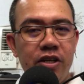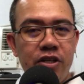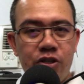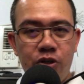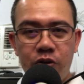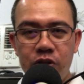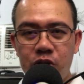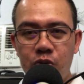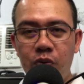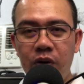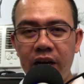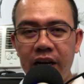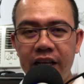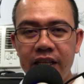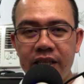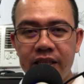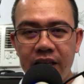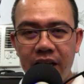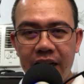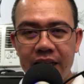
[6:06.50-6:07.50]
So it's
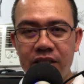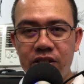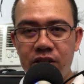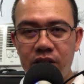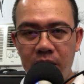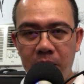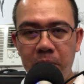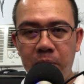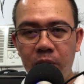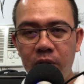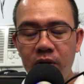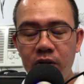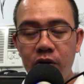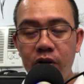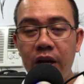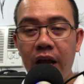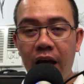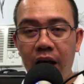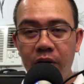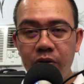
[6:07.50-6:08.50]
really that simple
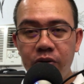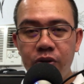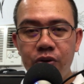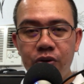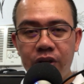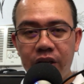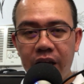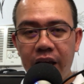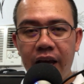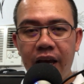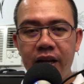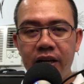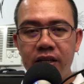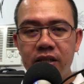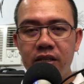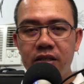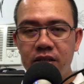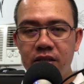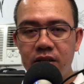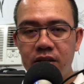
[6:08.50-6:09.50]
on how you can,
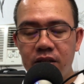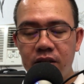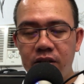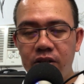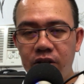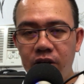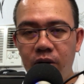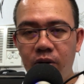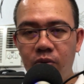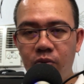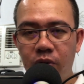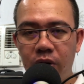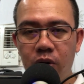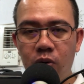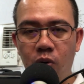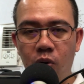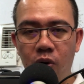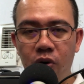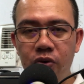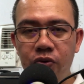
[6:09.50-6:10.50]

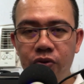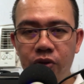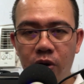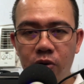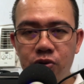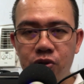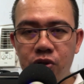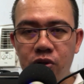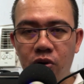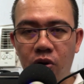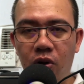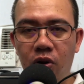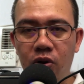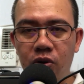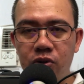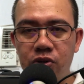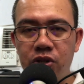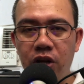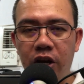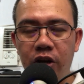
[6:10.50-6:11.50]
record those
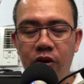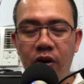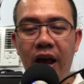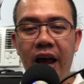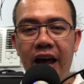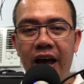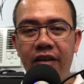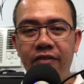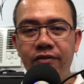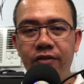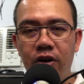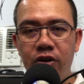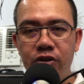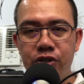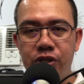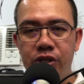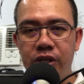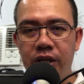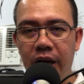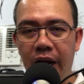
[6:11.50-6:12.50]
calls that you have
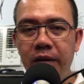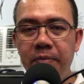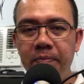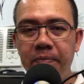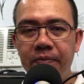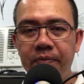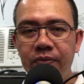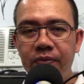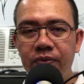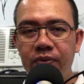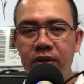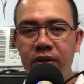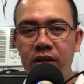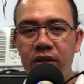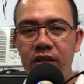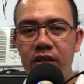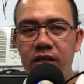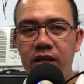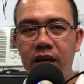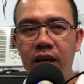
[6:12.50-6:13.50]
on Skype.
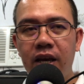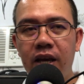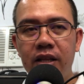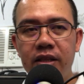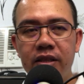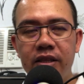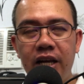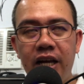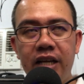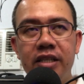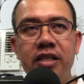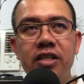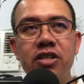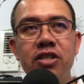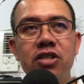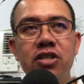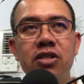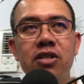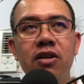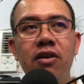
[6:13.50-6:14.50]
And that
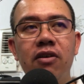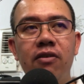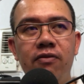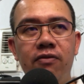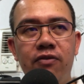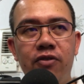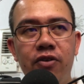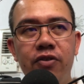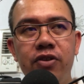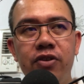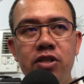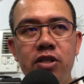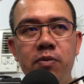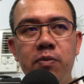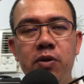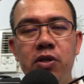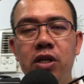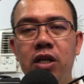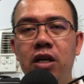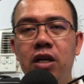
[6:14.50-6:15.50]
is, for
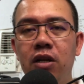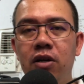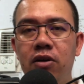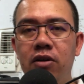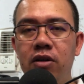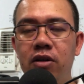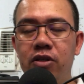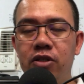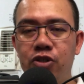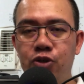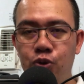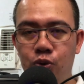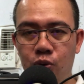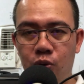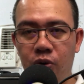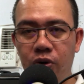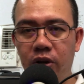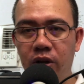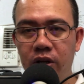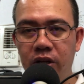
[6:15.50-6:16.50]
this particular
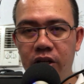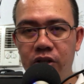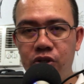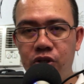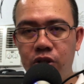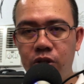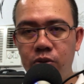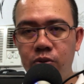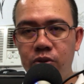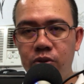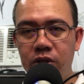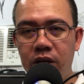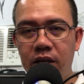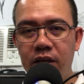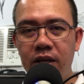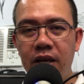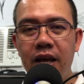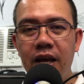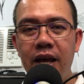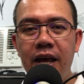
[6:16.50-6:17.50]
tutorial, it's
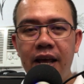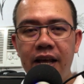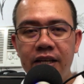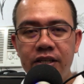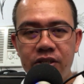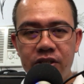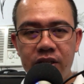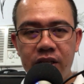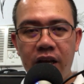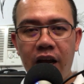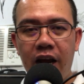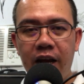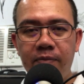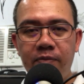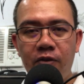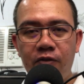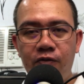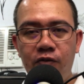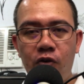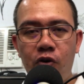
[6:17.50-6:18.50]
using
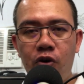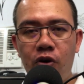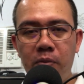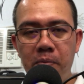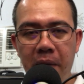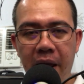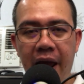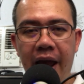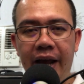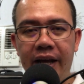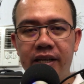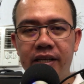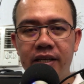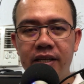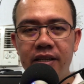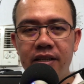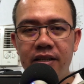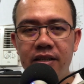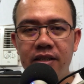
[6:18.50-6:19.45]
Skype for Mac.